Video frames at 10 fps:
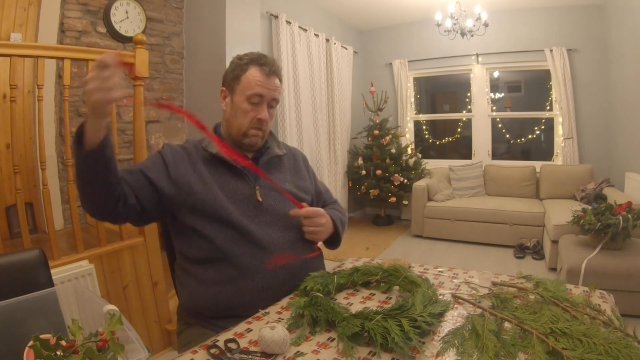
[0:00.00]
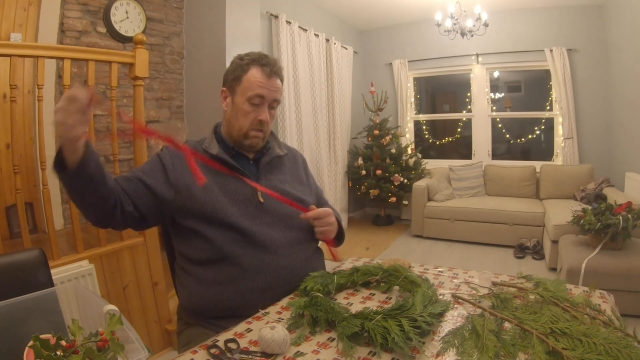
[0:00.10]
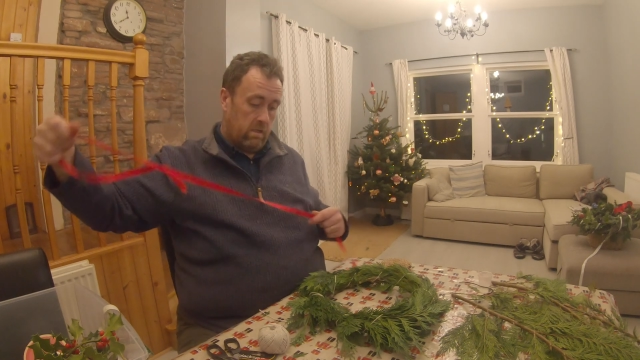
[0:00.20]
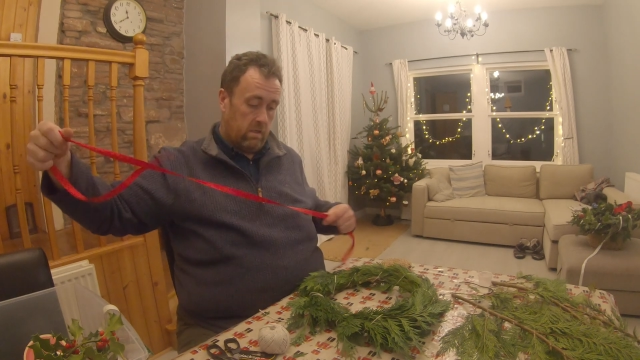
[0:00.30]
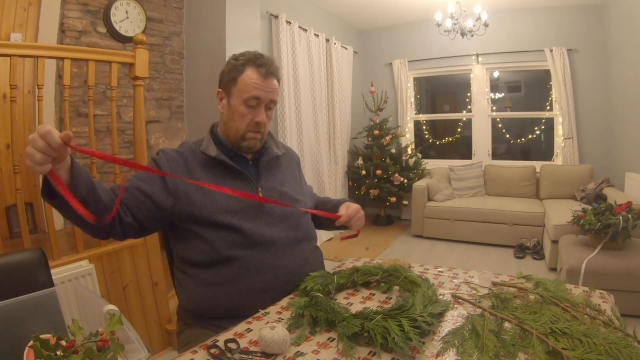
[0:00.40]

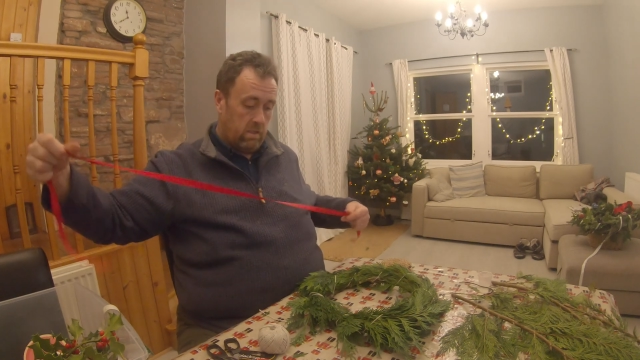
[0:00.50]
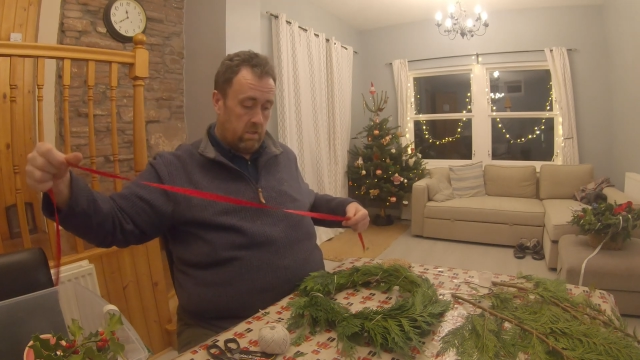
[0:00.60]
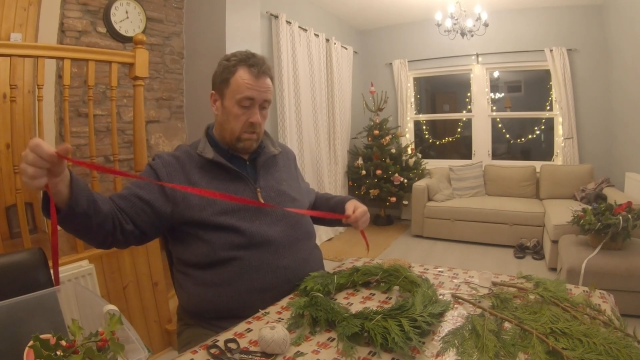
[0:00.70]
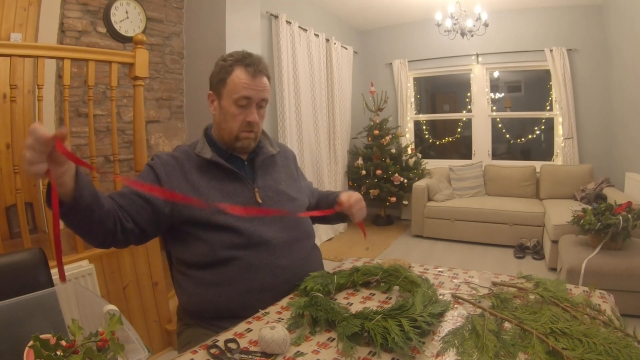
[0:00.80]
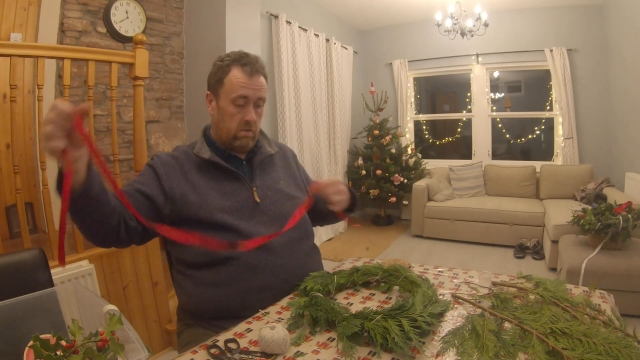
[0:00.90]
is
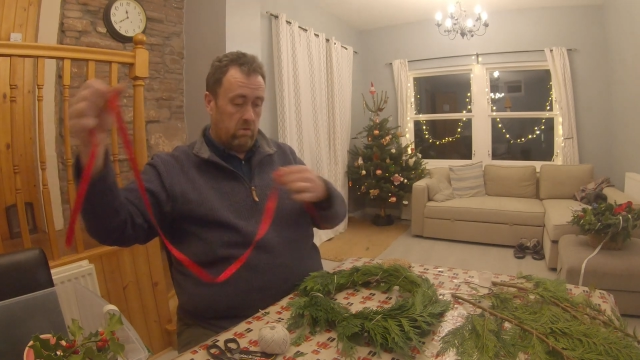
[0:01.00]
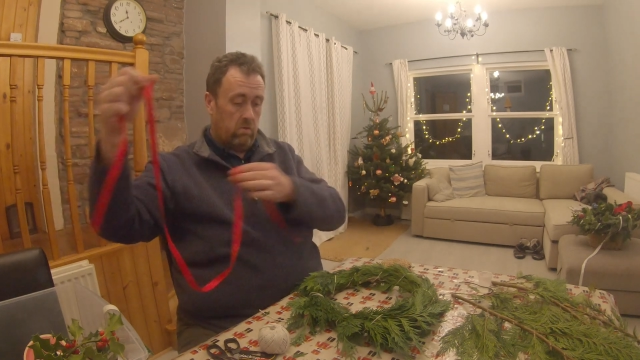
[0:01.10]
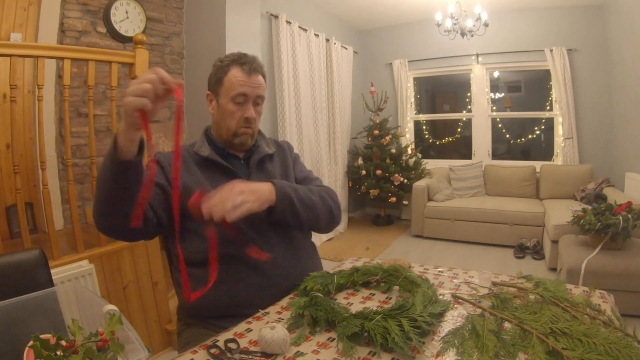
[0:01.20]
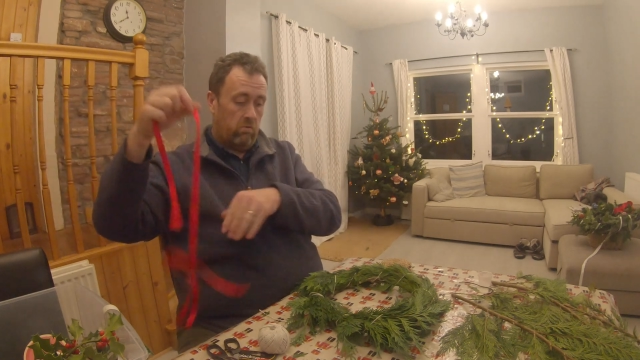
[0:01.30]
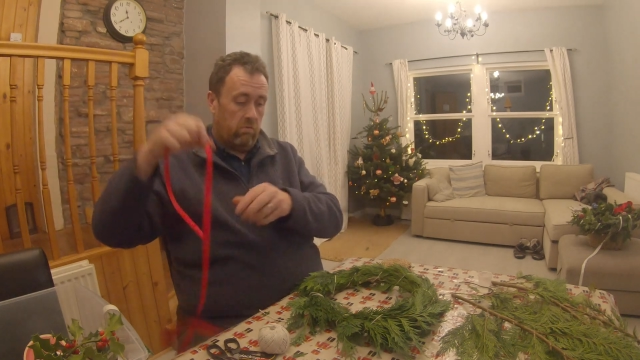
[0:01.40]

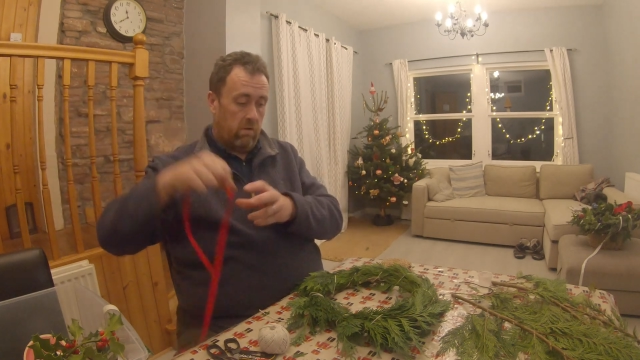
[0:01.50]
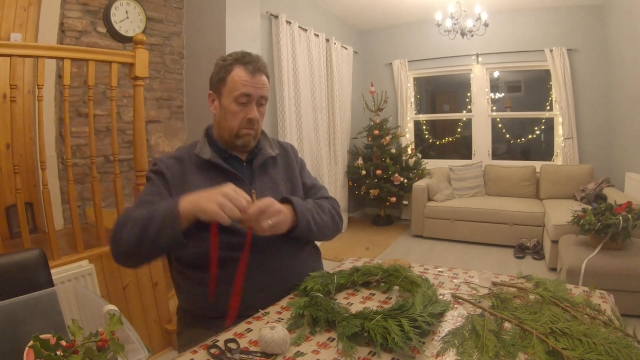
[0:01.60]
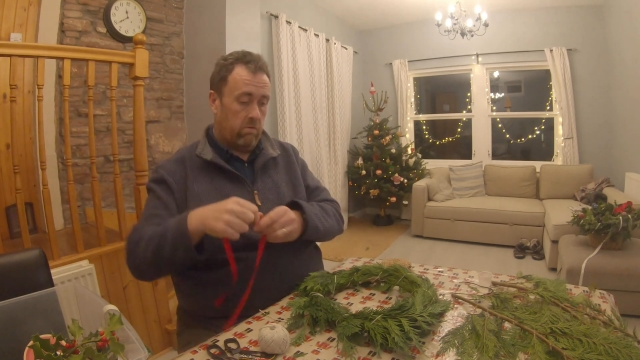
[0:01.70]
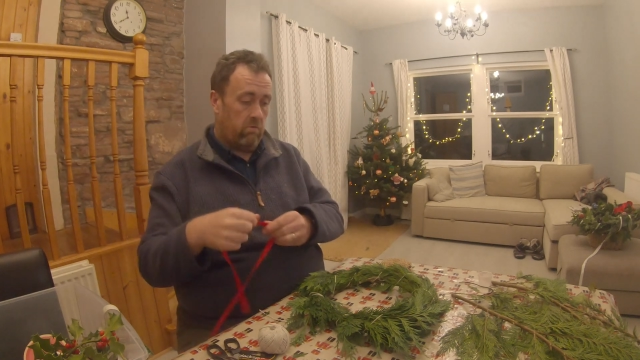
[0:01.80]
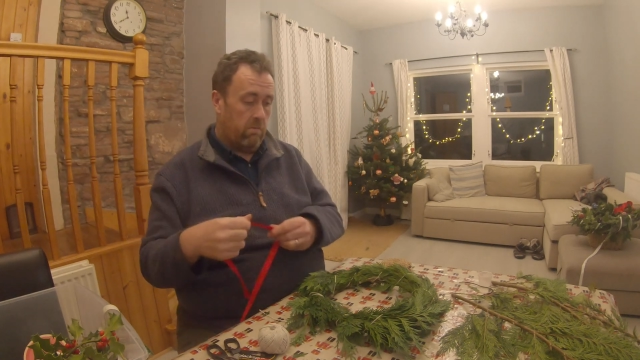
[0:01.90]
to wrap
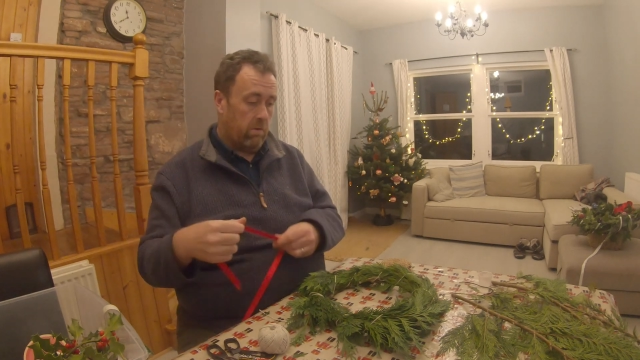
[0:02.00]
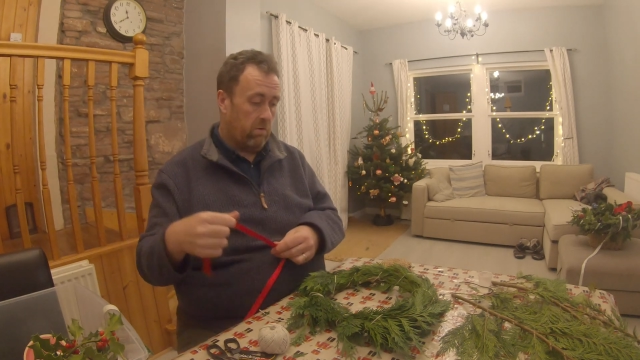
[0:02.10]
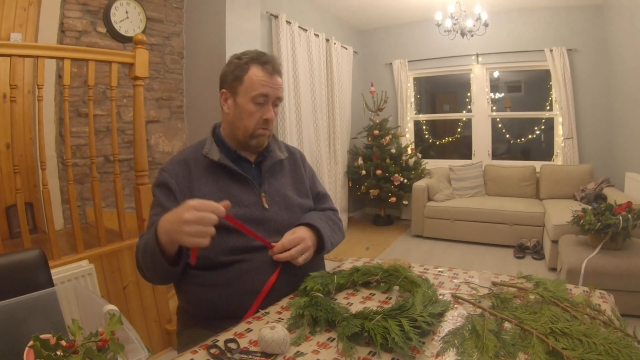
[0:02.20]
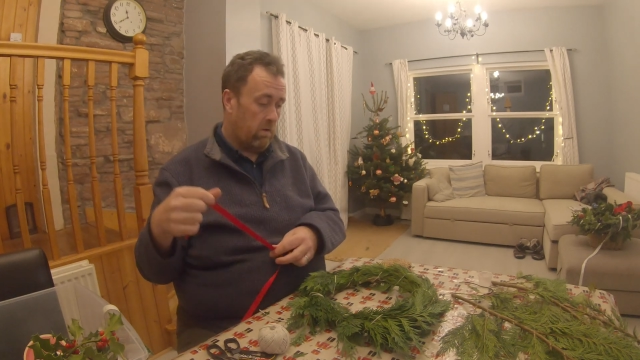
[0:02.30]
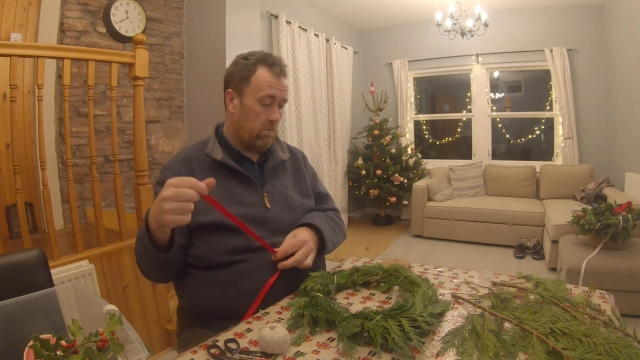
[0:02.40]
the ribbon
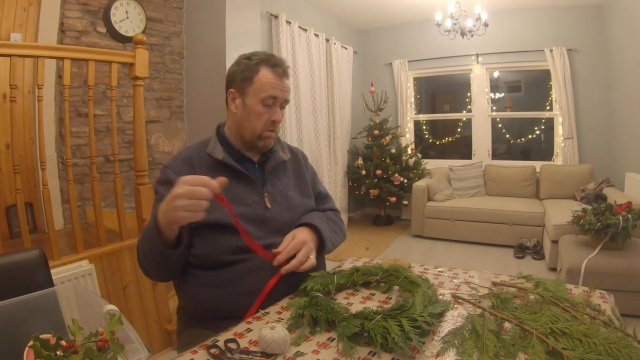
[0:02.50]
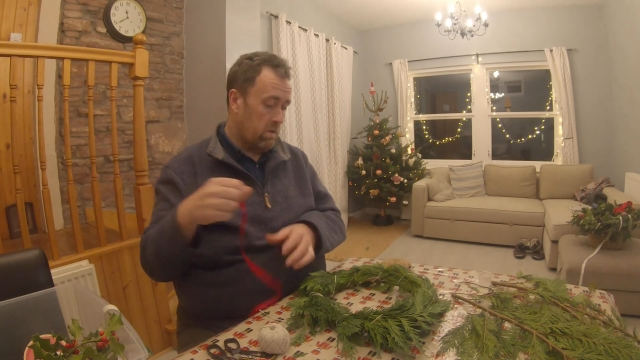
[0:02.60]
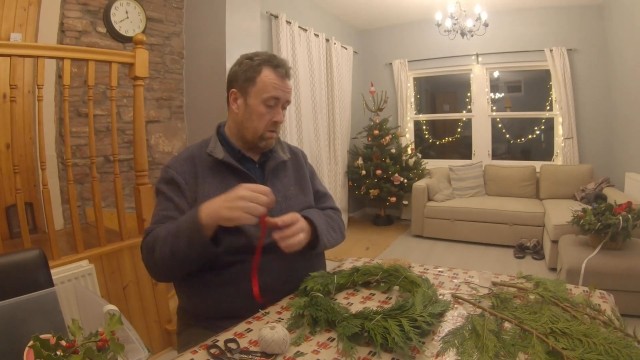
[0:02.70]
around,